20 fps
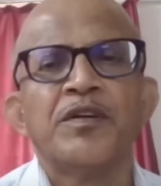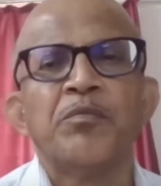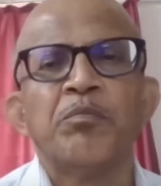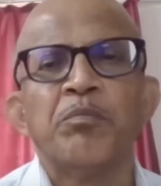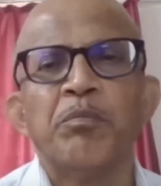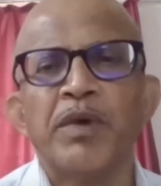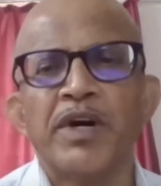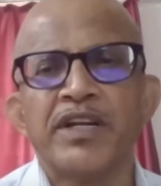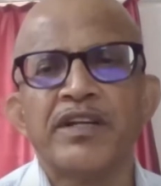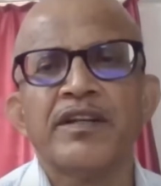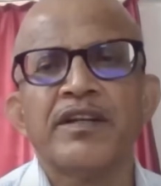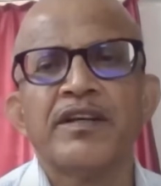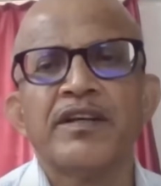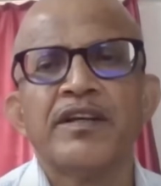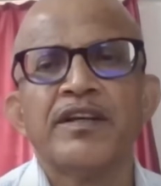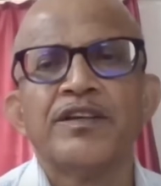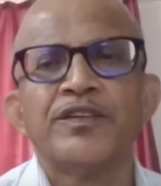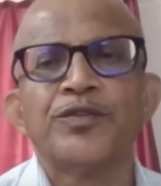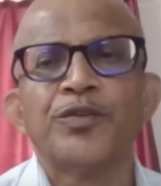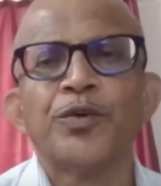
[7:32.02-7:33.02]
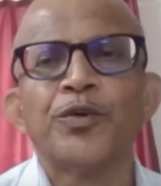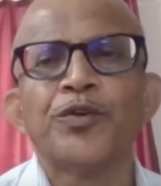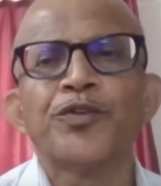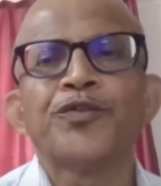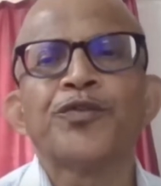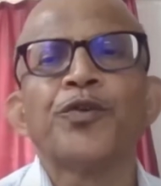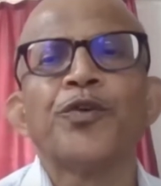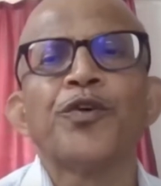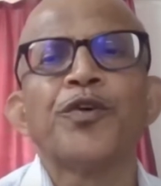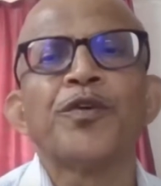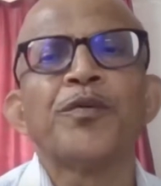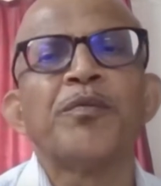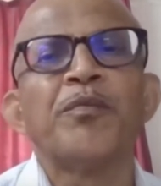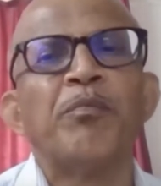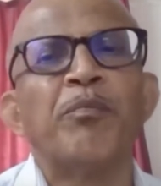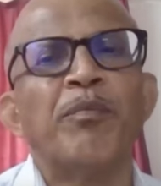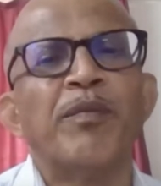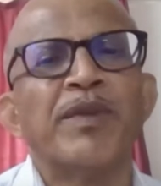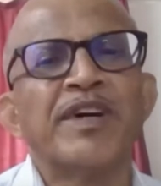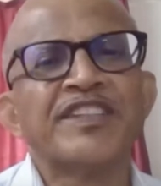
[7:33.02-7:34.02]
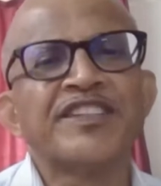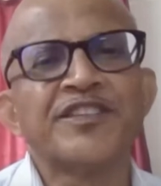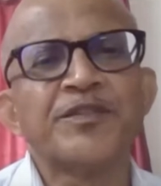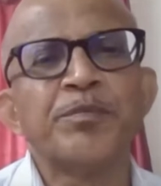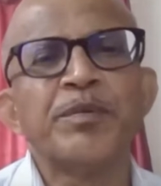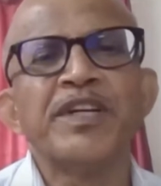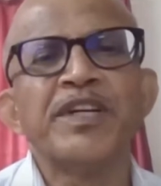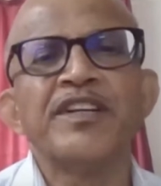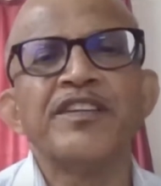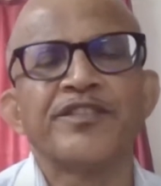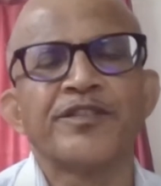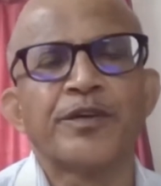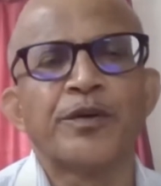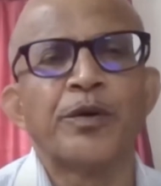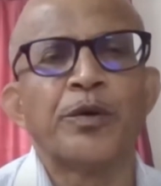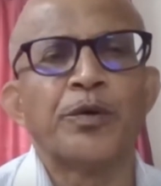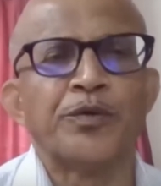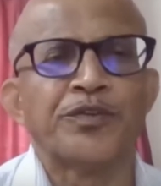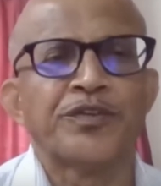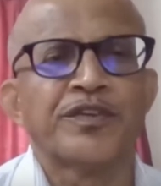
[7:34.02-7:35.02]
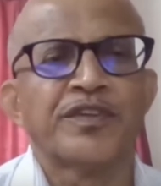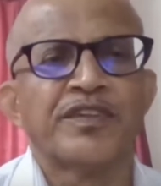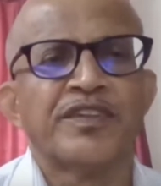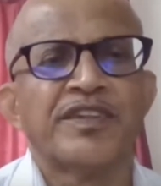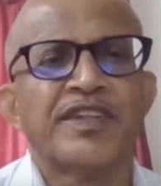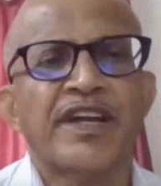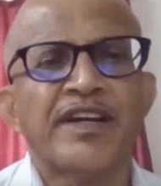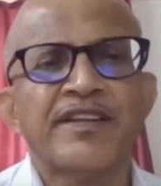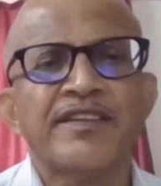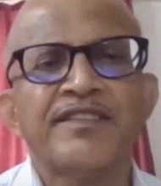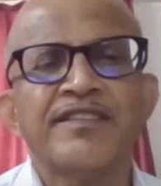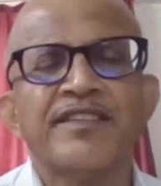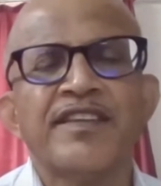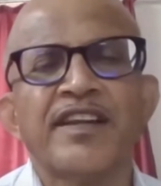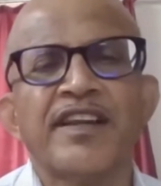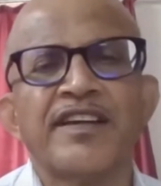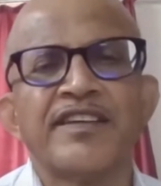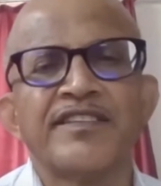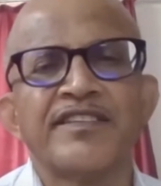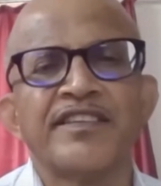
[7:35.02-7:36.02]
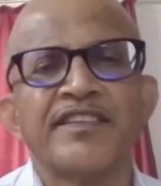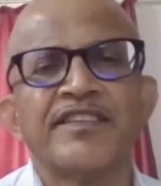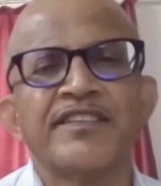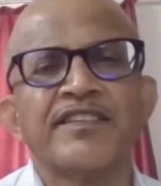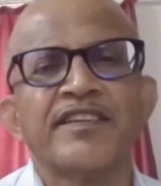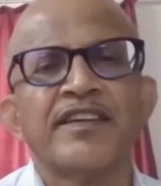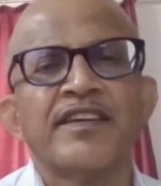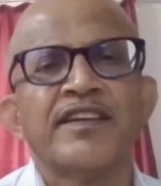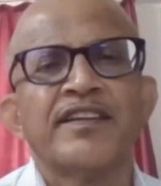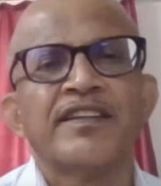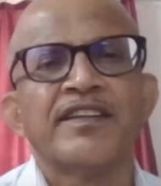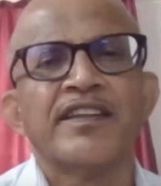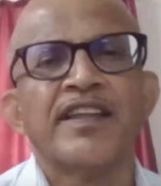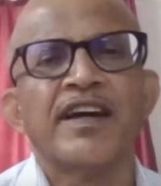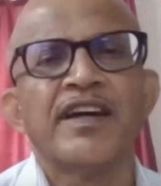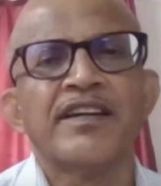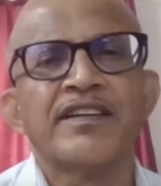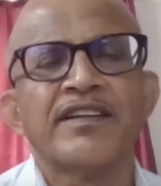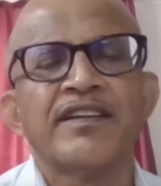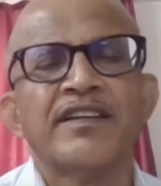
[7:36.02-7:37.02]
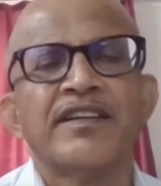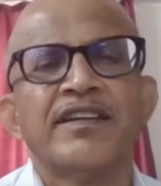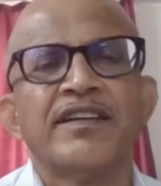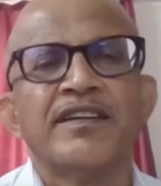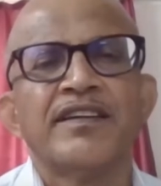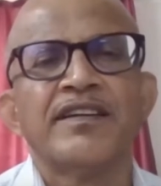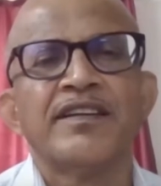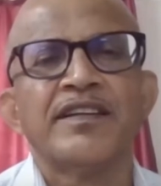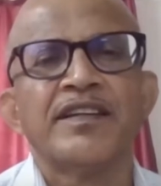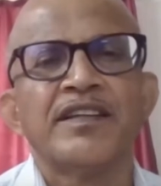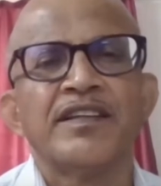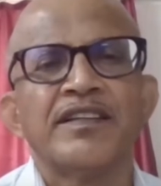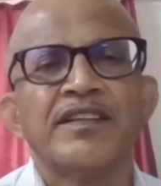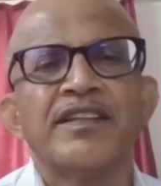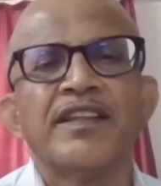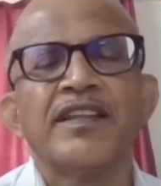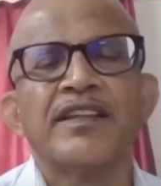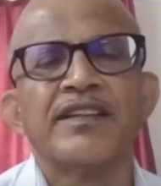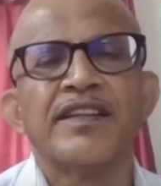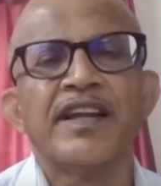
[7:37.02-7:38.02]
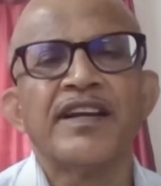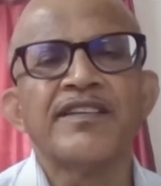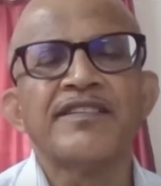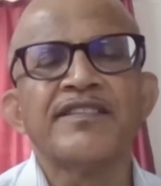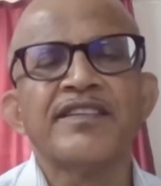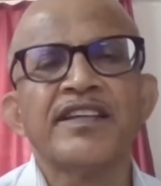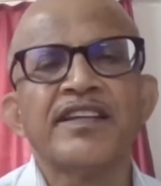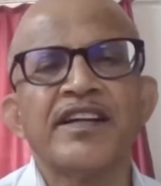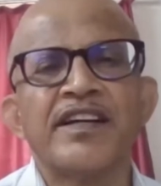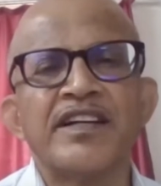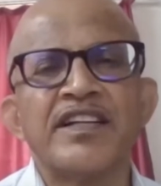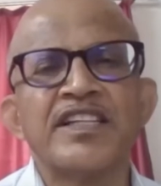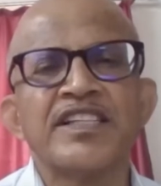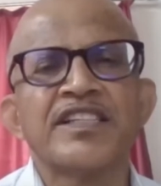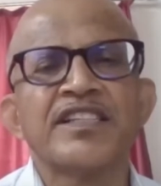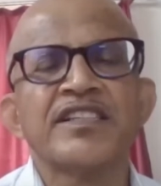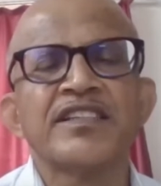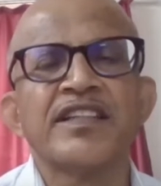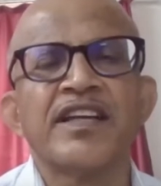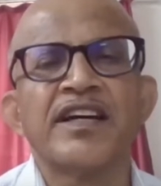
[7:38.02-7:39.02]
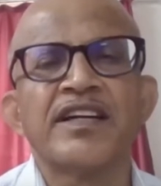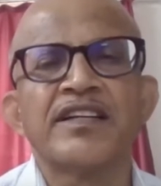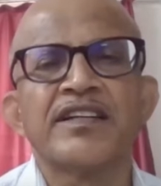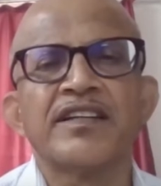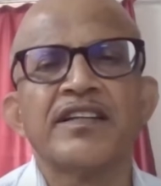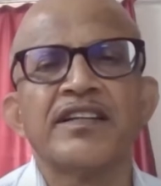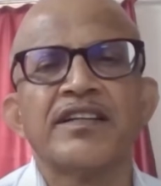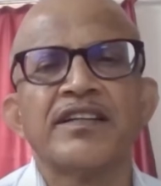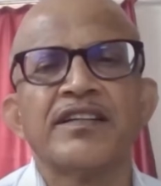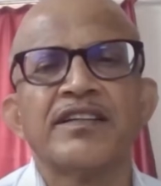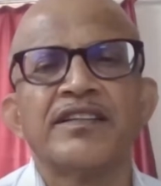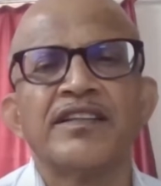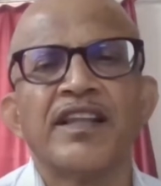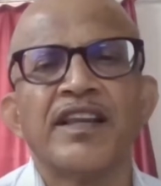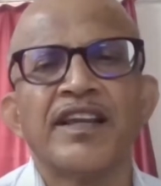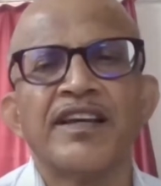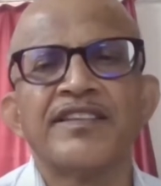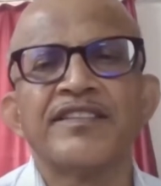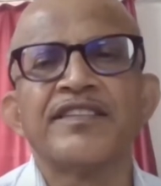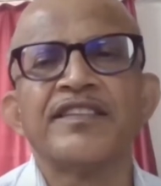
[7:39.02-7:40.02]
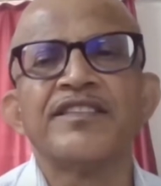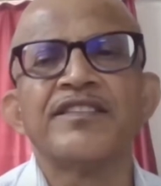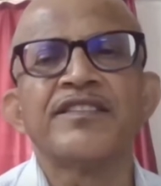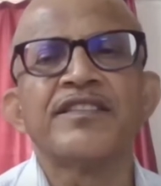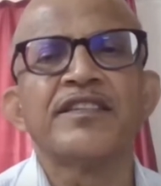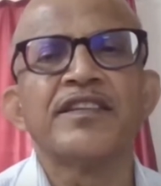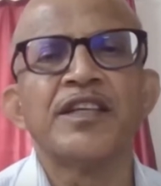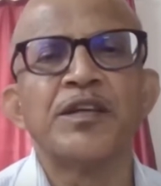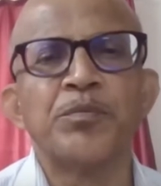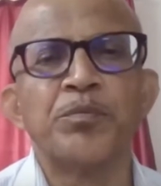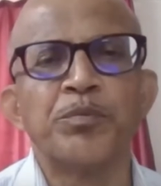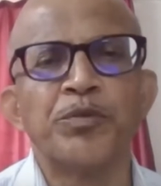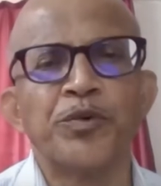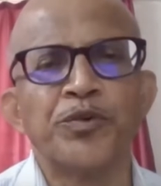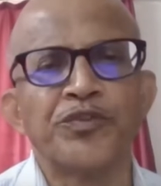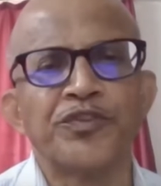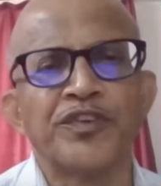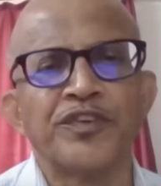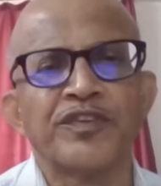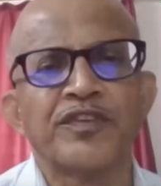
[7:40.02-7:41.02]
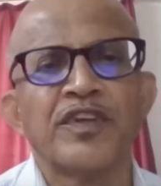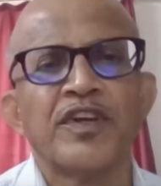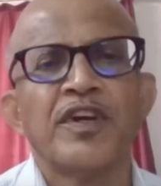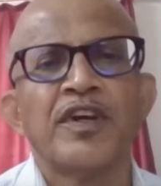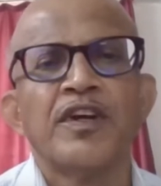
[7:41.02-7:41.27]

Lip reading: But source code must be disclosed. That is the license that is the condition that the license imposes.